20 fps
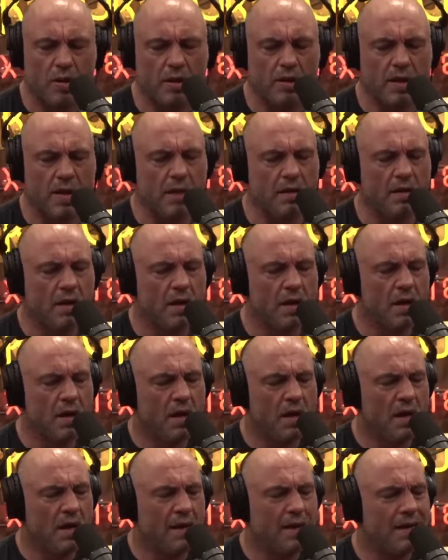And then
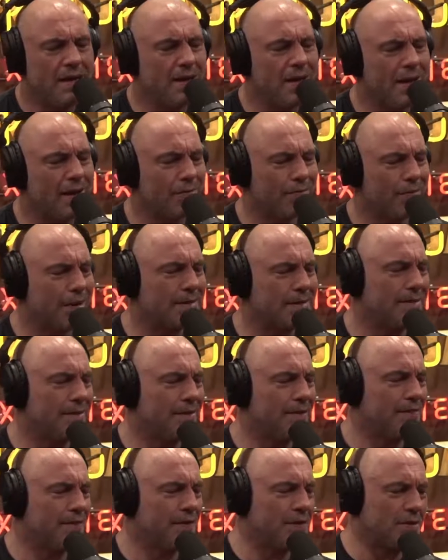he got
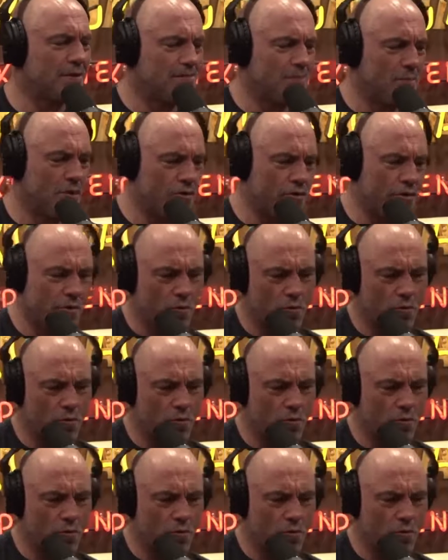arrested for this murder